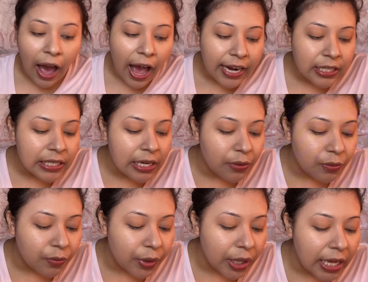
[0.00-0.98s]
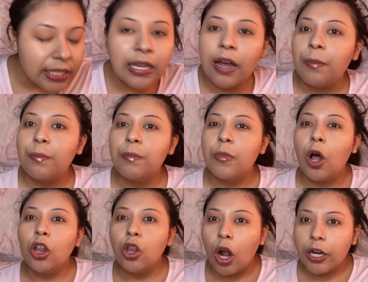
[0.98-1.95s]
I didn't realize that
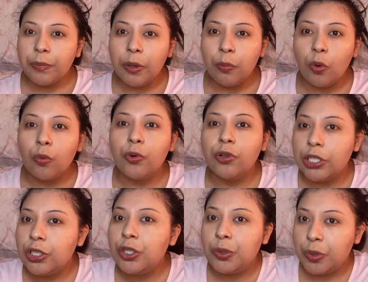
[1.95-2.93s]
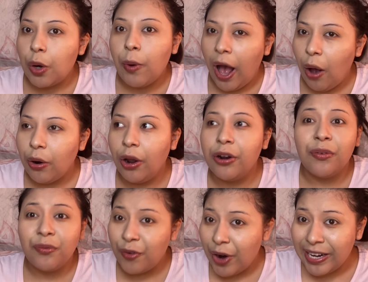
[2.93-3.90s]
a lot of people really do go out on a
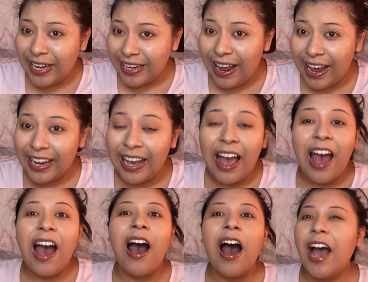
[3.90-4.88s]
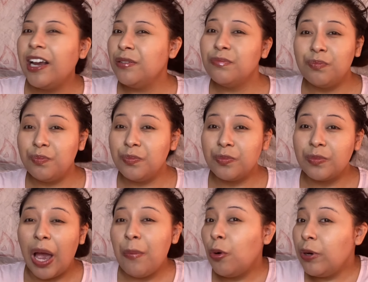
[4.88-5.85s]
Friday night. I
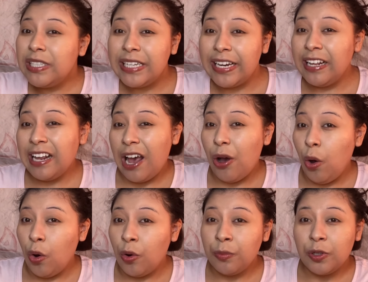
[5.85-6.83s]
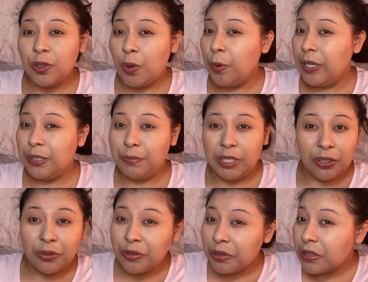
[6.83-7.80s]
I'm always eating at home. There's always
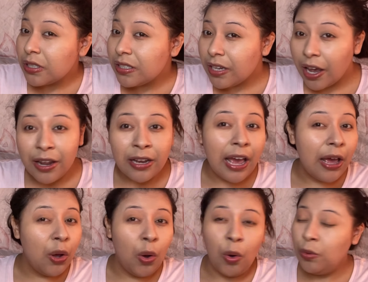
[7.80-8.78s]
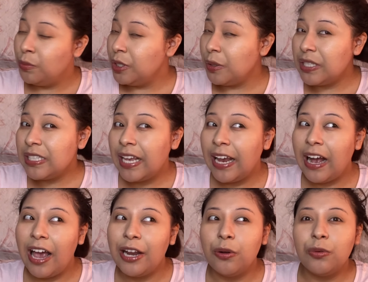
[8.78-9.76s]
meals done at home, so it's like
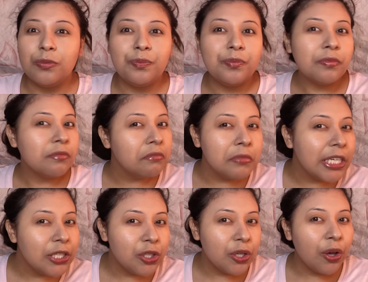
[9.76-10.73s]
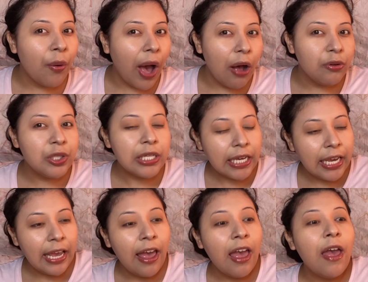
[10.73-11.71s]
I don't need to go out to eat.